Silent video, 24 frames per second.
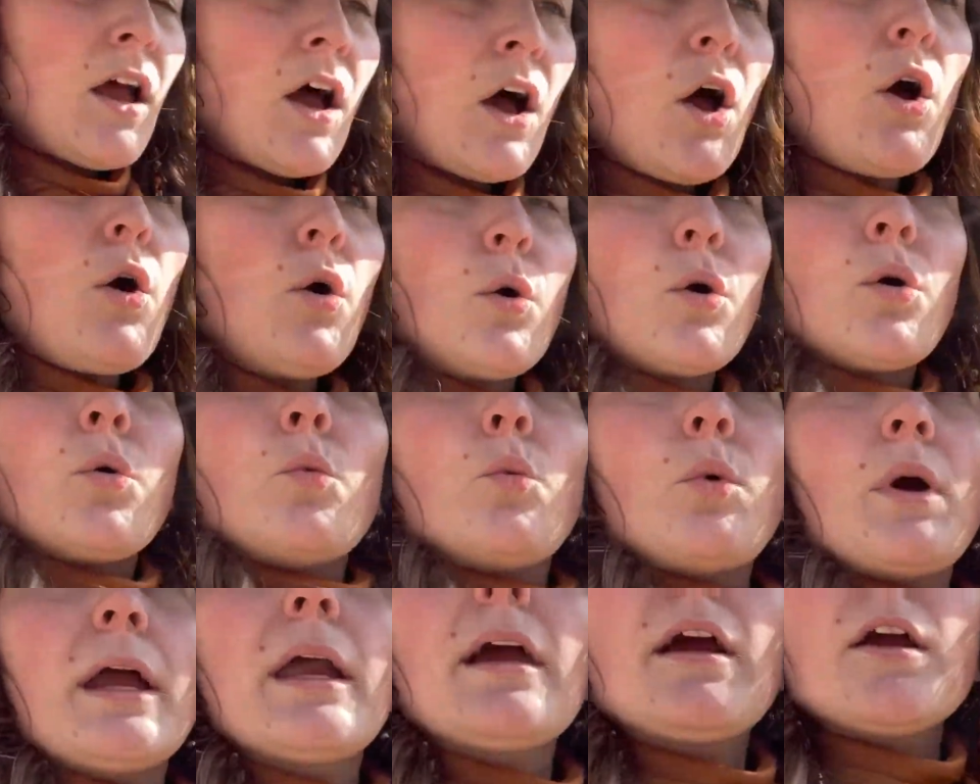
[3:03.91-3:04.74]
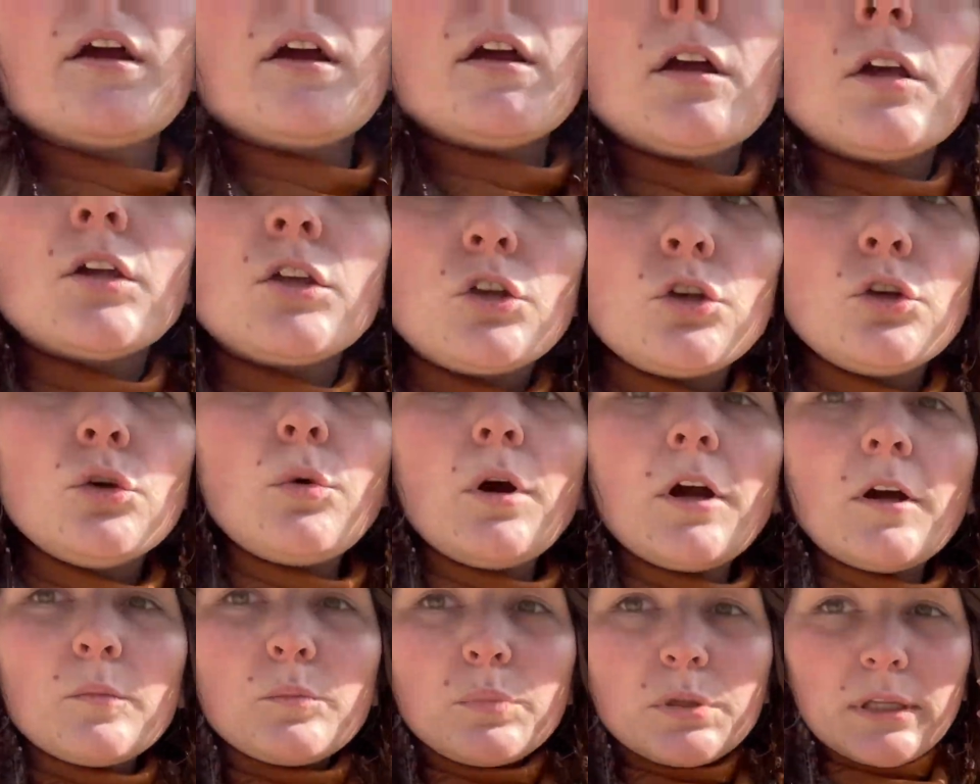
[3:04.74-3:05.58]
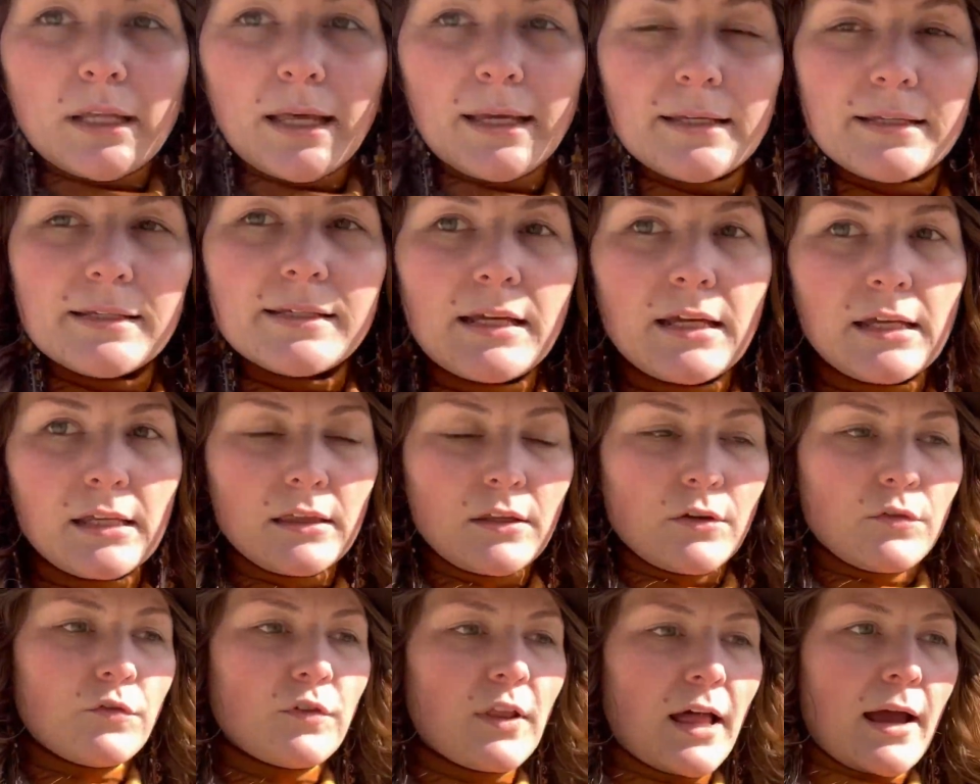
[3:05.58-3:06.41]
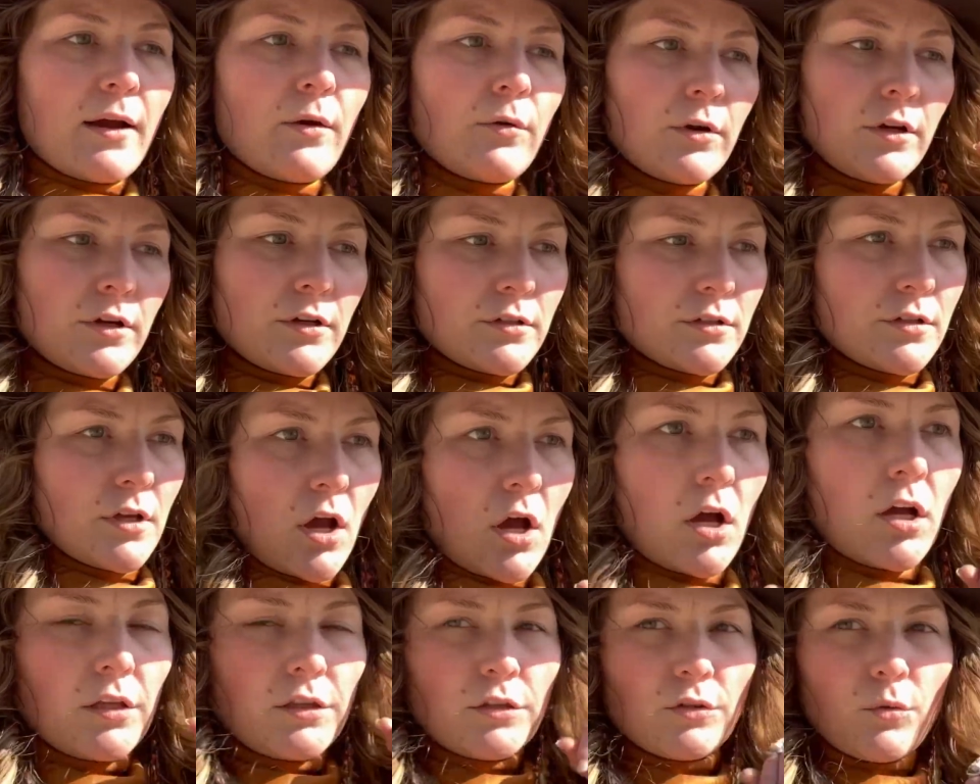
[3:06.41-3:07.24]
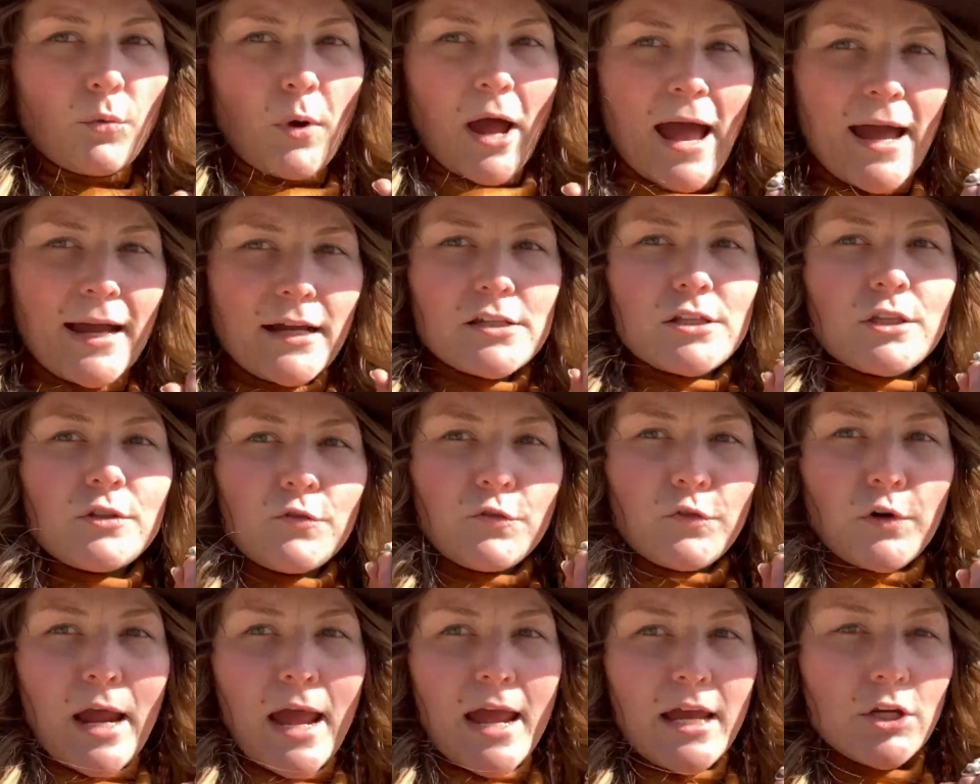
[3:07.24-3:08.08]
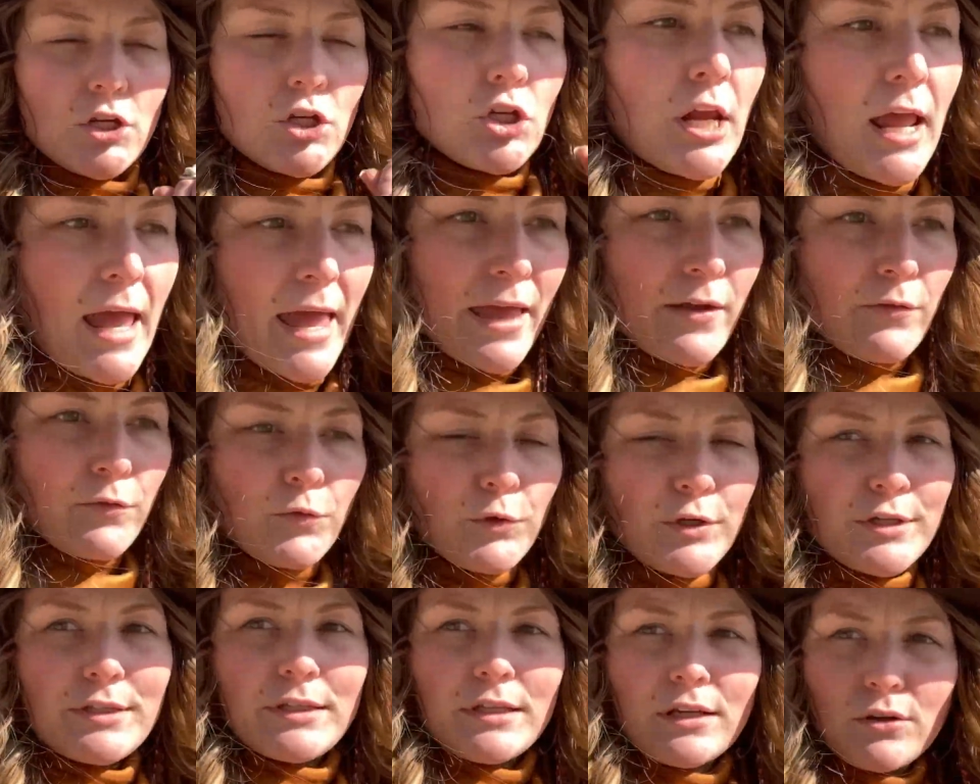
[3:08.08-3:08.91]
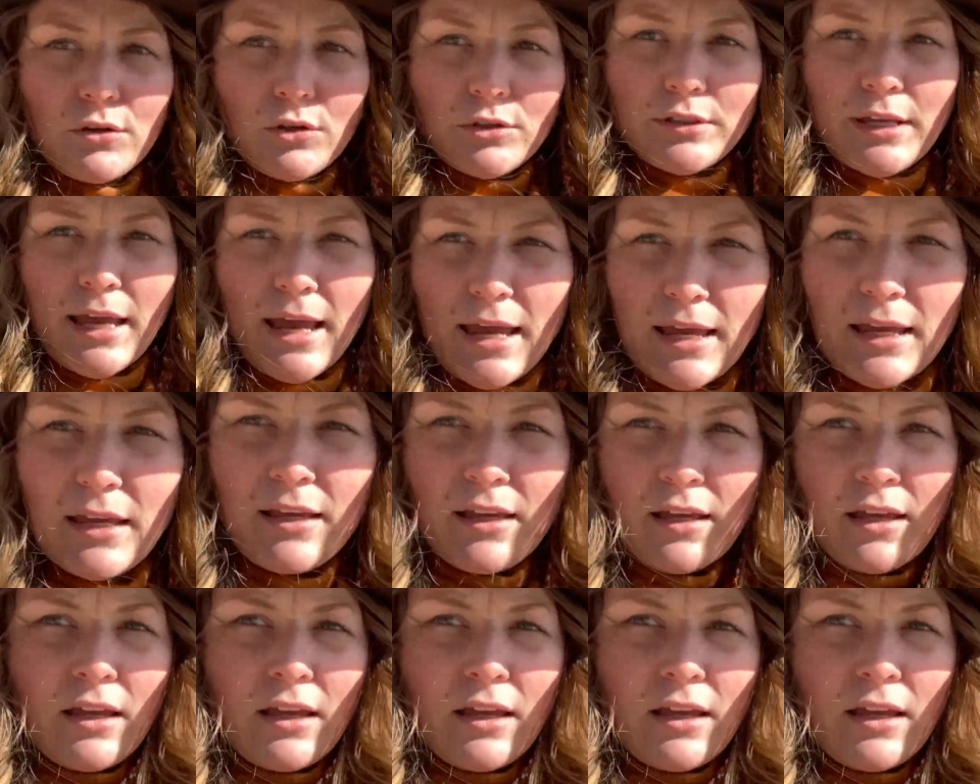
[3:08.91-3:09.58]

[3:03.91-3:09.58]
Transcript: Oh, where you are placing the flowers on the wax fresh every single day,